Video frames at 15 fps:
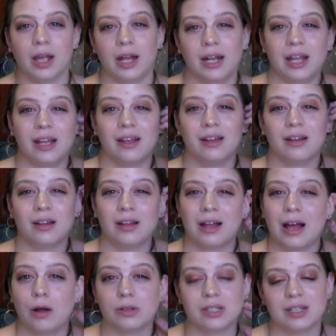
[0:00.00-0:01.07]
any
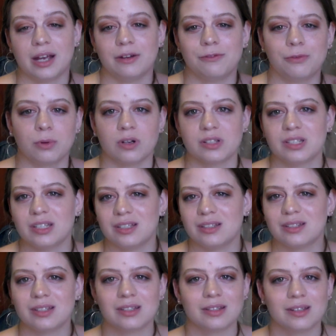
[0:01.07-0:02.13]
outside
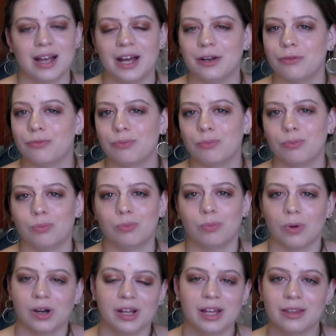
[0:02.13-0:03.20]
forces kind of
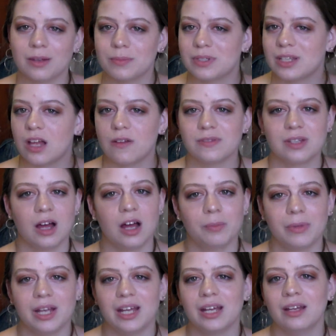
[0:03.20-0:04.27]
working themselves
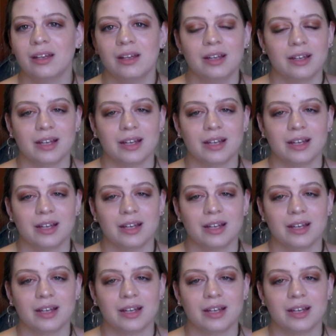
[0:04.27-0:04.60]
on me,